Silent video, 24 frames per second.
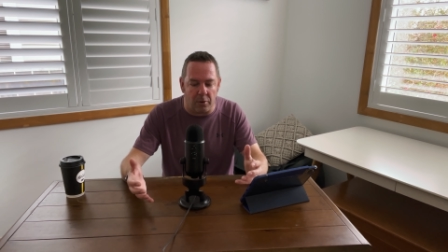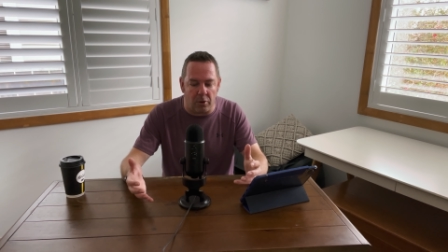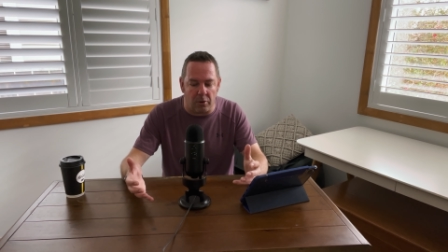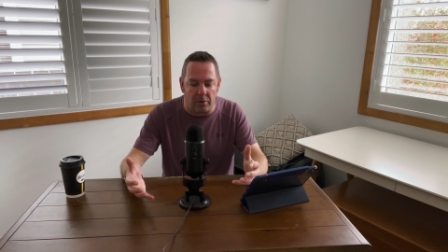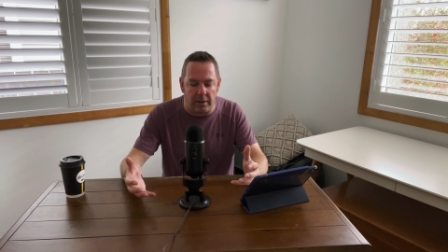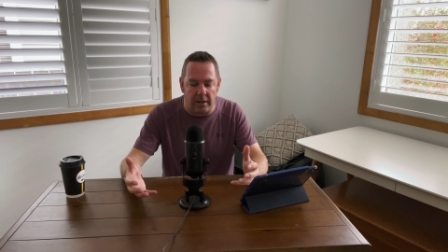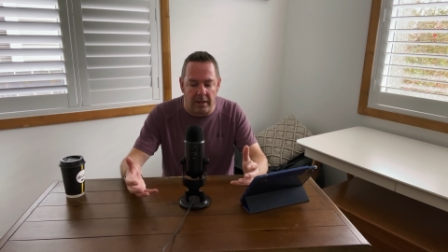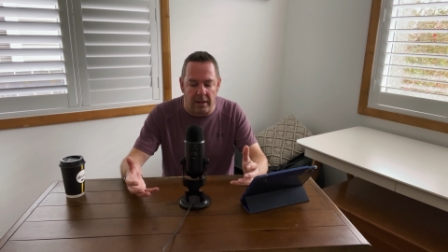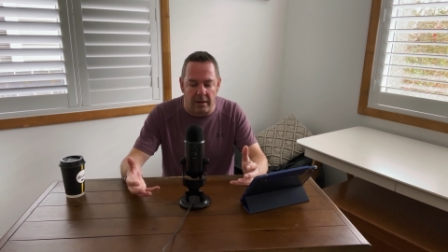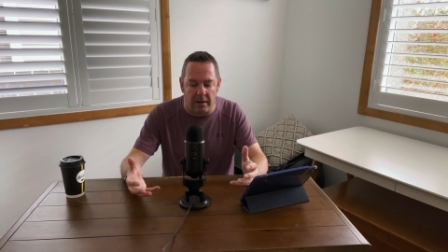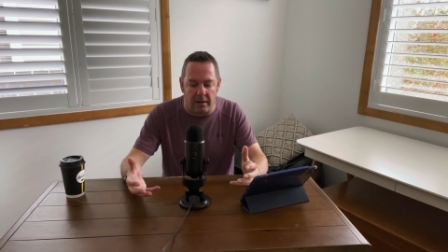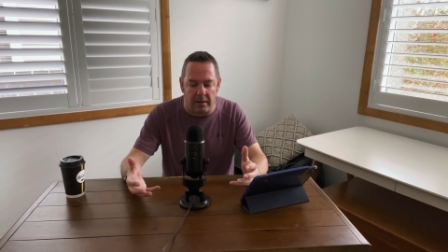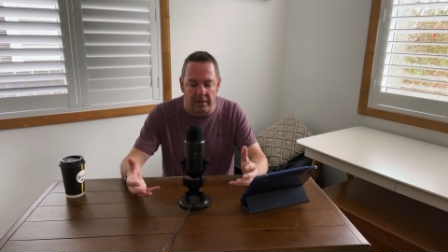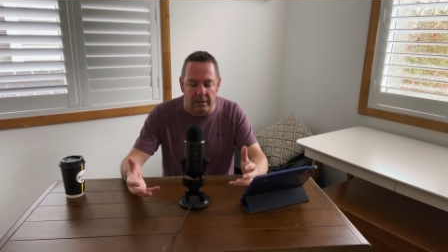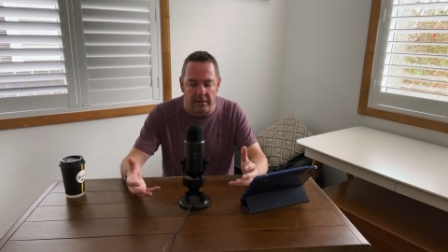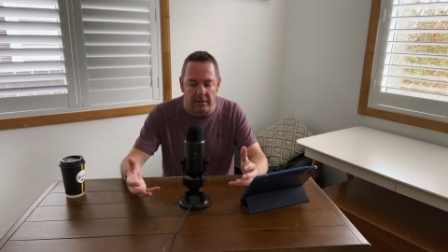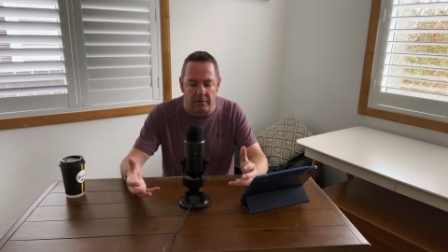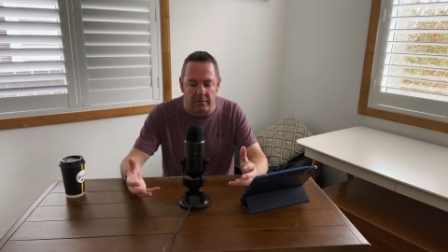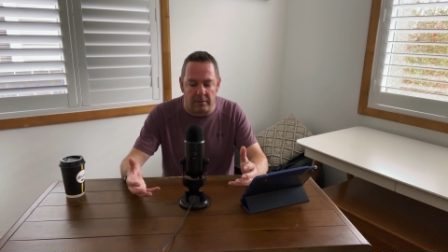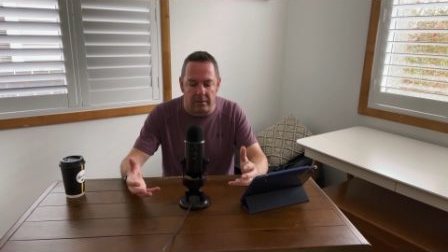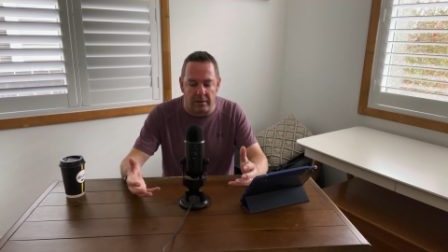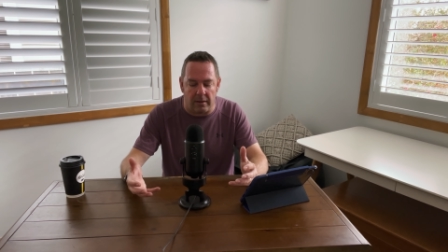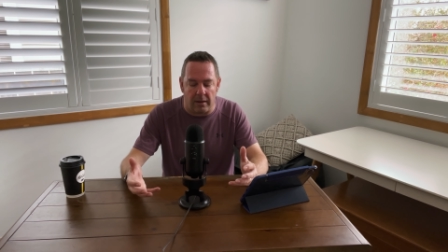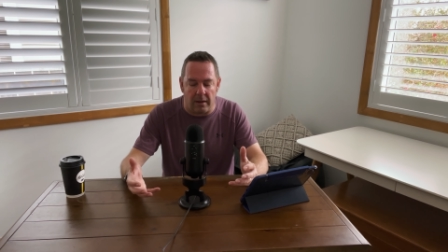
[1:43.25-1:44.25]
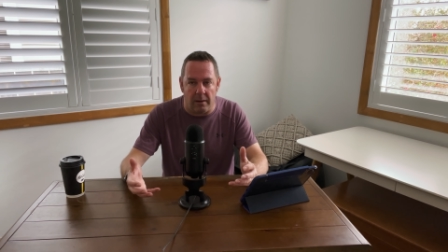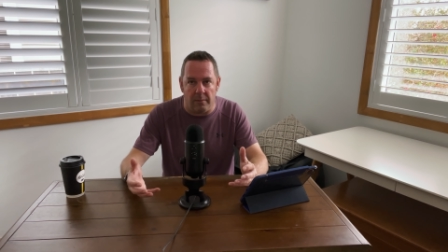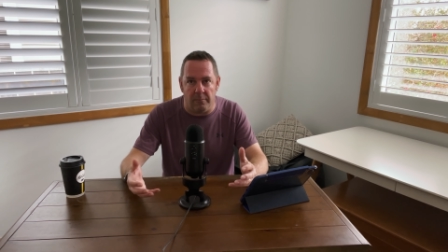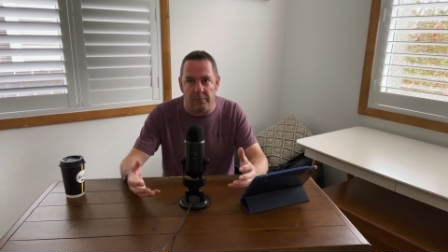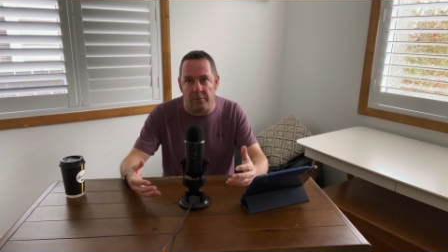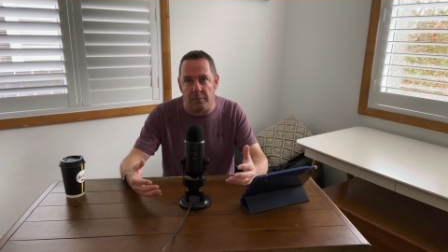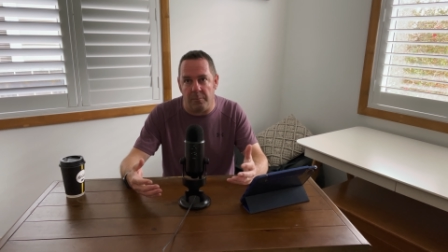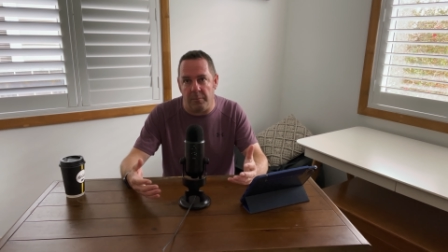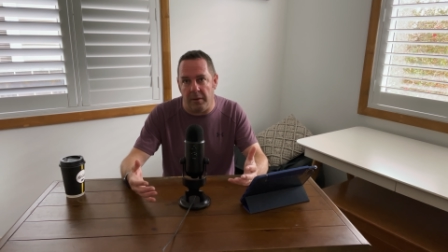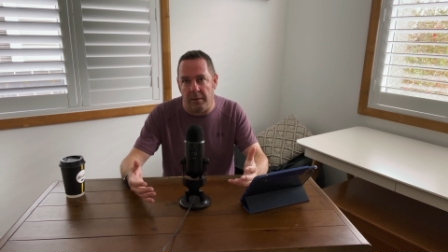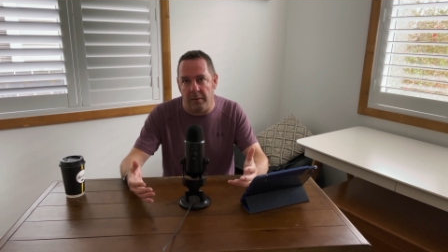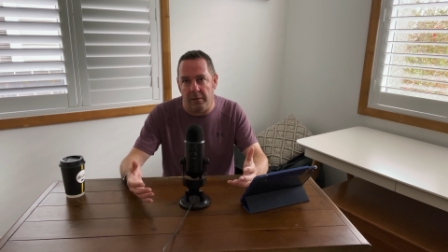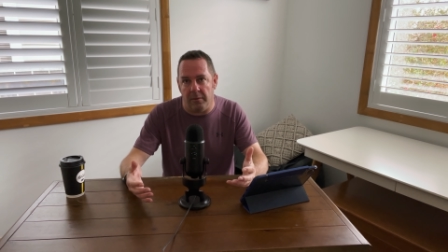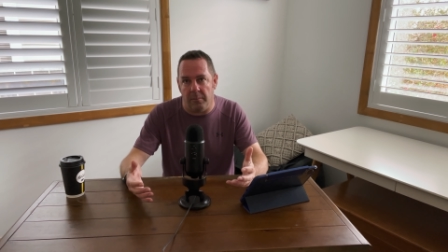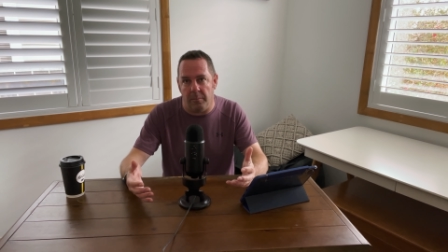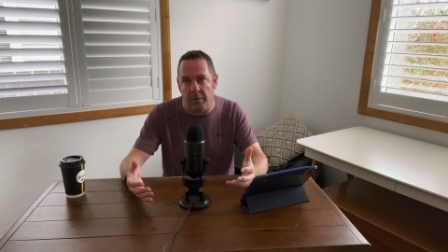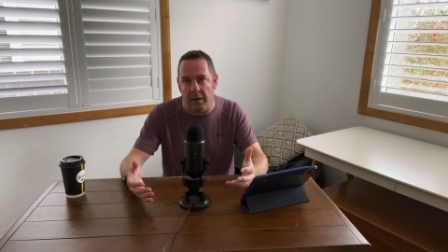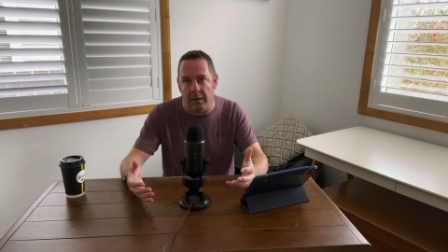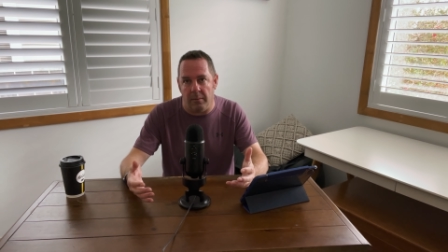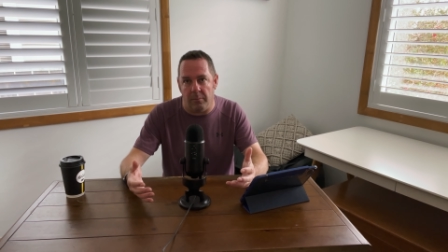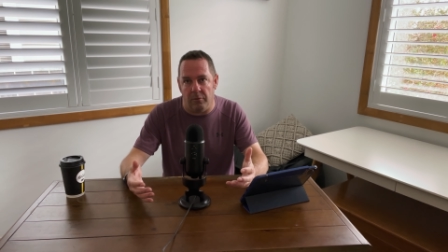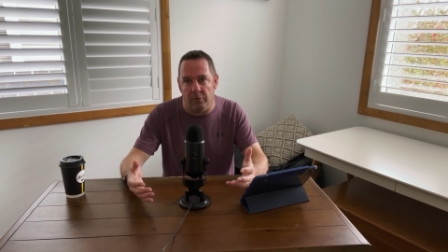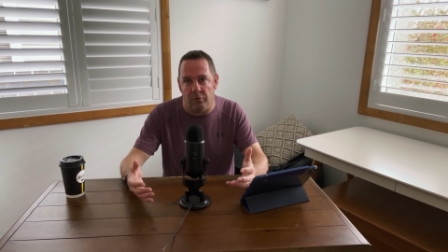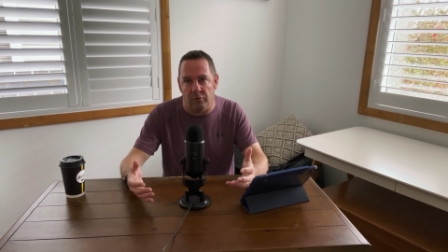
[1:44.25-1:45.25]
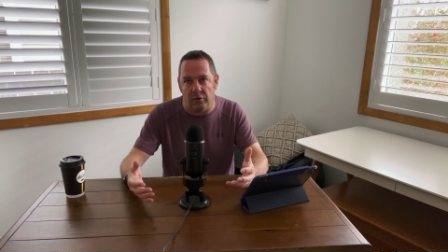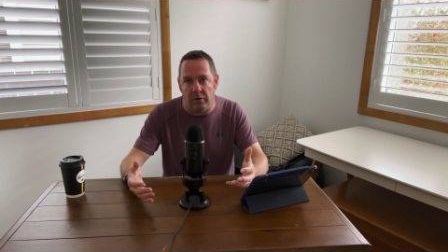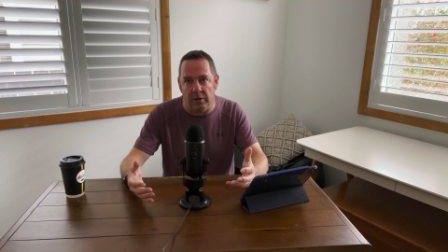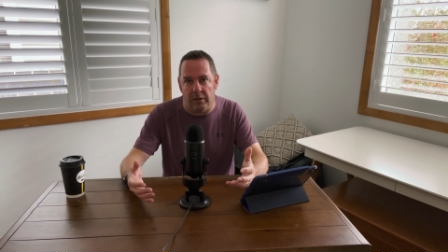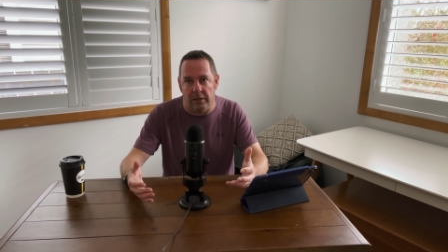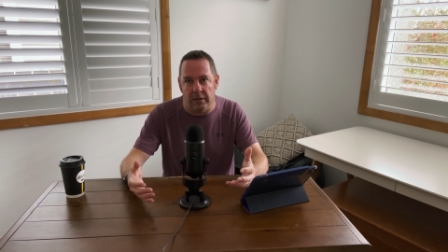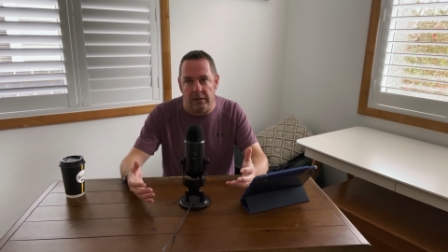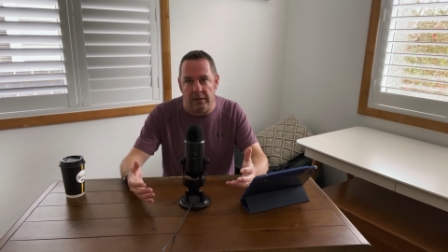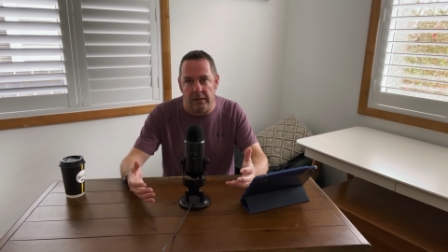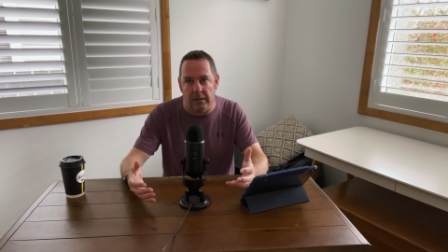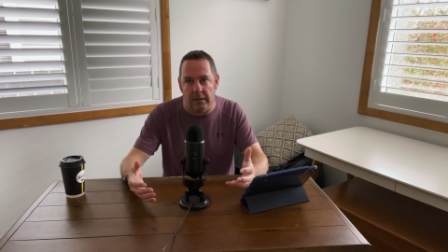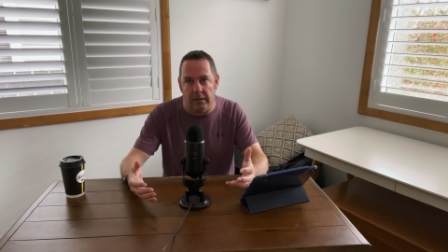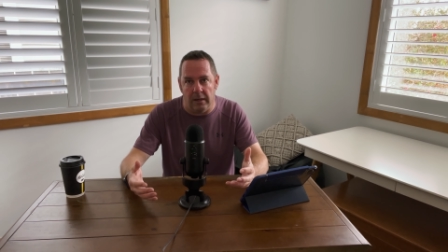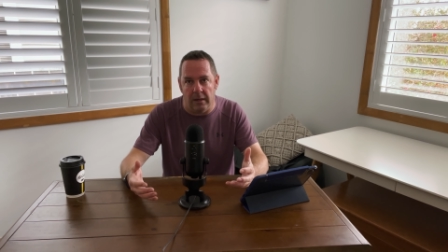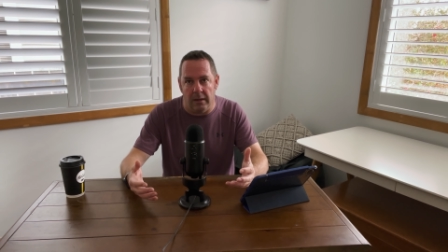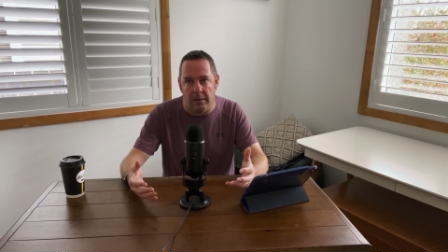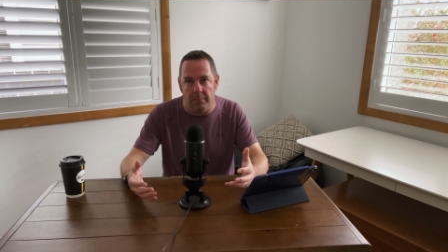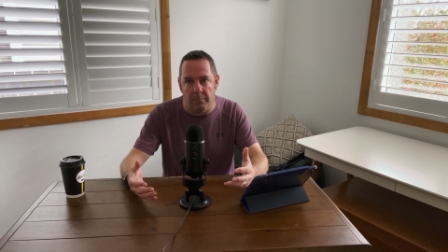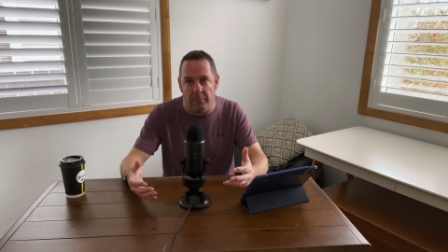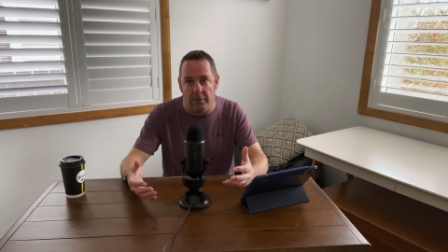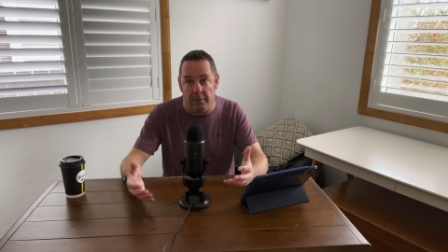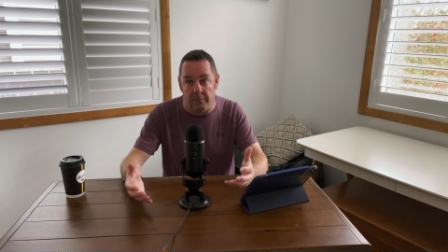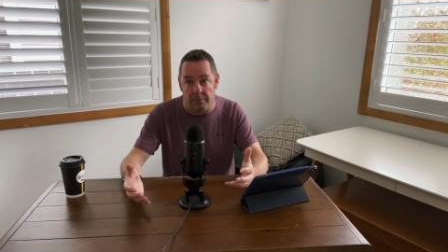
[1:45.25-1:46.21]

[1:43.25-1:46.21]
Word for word: good outlet um, for me to be able to share my